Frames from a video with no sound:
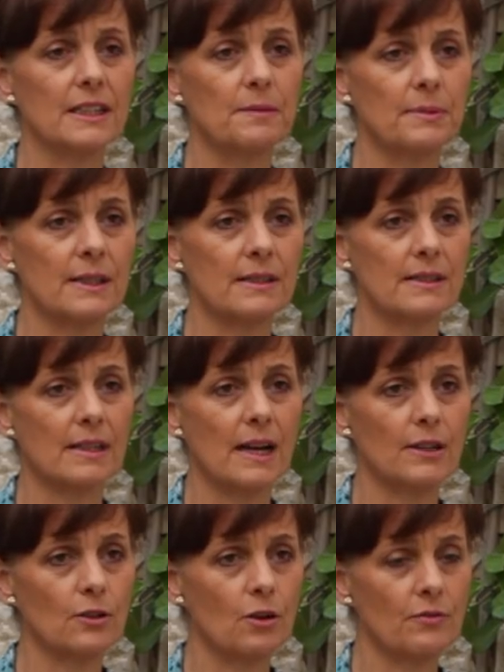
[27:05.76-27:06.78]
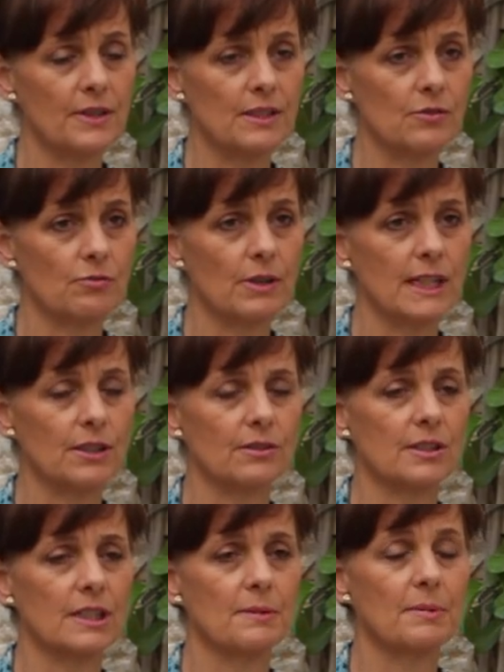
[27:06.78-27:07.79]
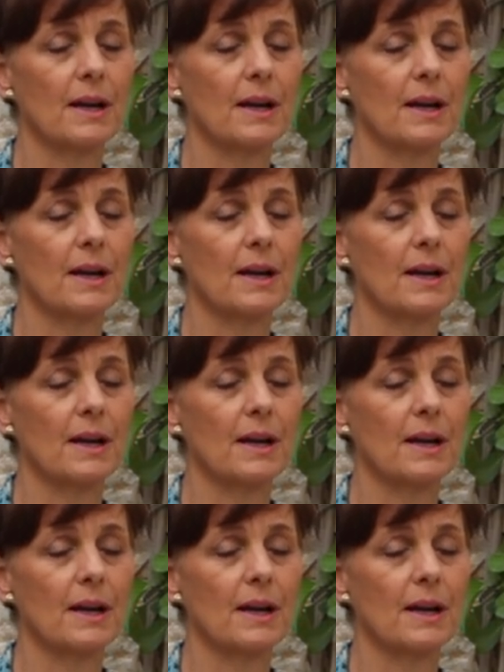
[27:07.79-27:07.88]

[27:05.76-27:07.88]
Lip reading: deep inside of this relationship.